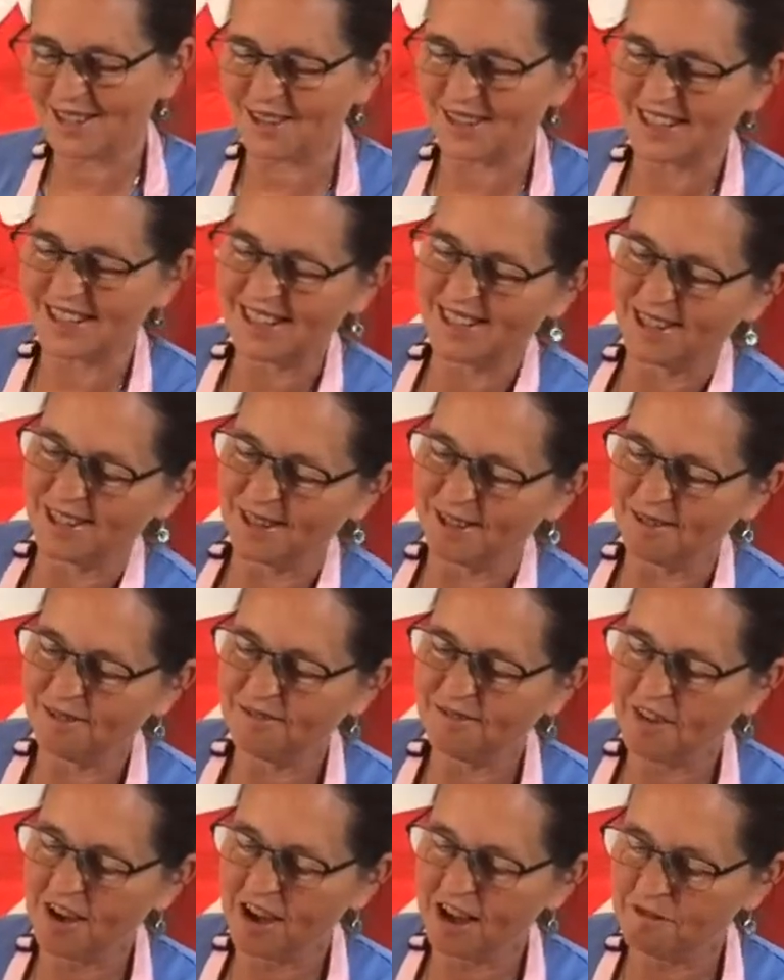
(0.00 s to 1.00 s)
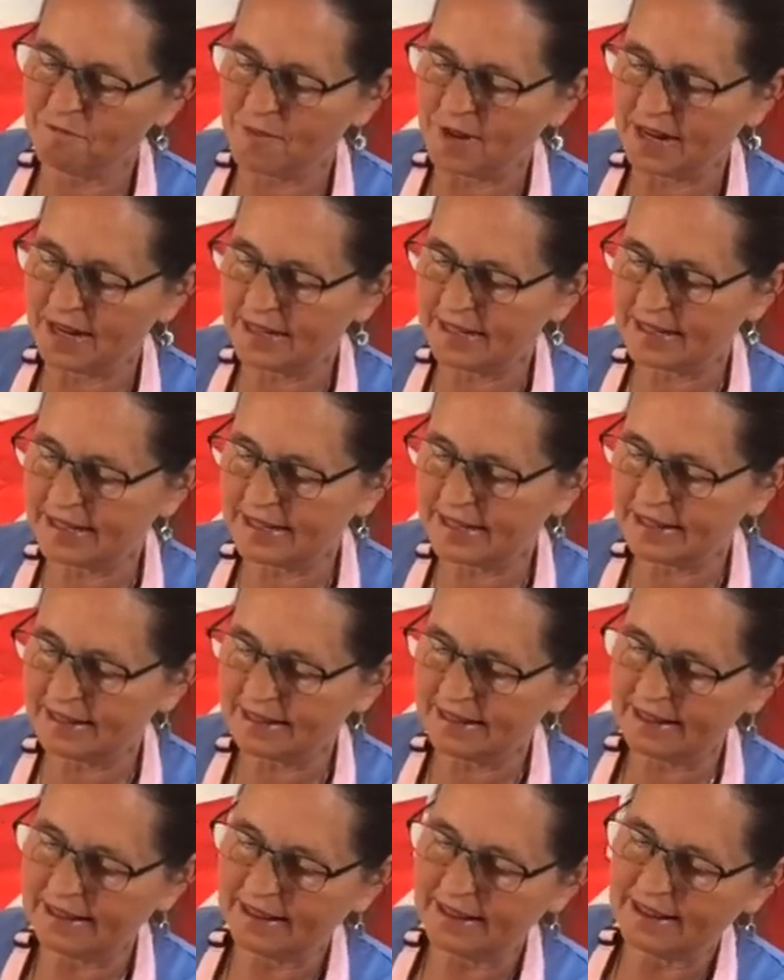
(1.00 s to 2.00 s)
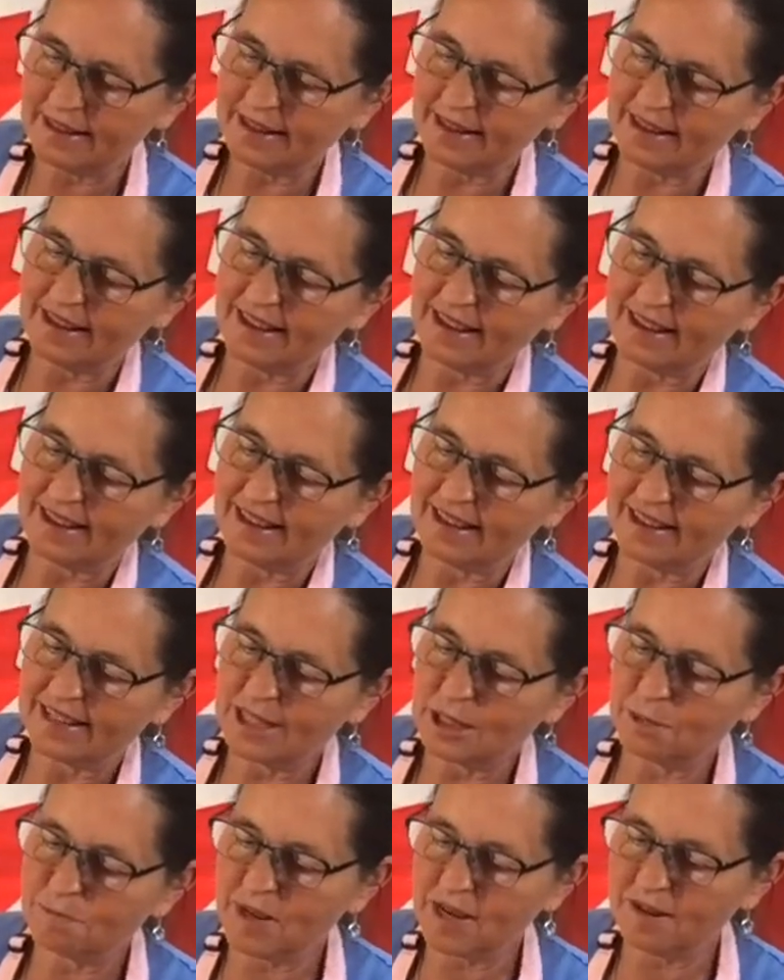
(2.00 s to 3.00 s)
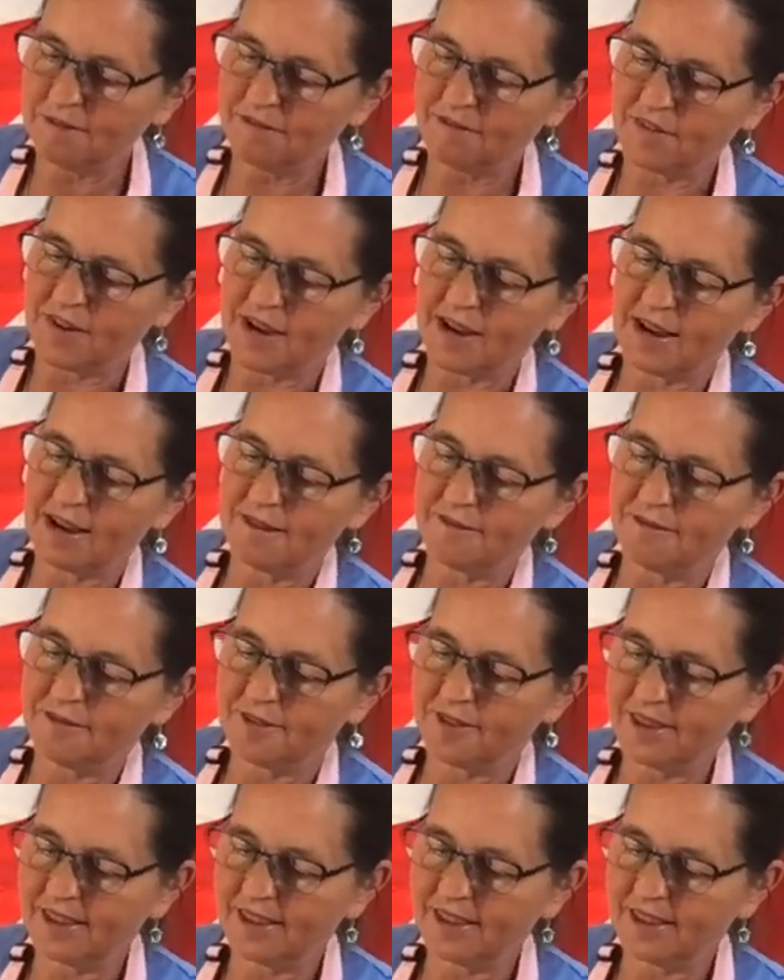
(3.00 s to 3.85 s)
to do 5 minutes, speed 5,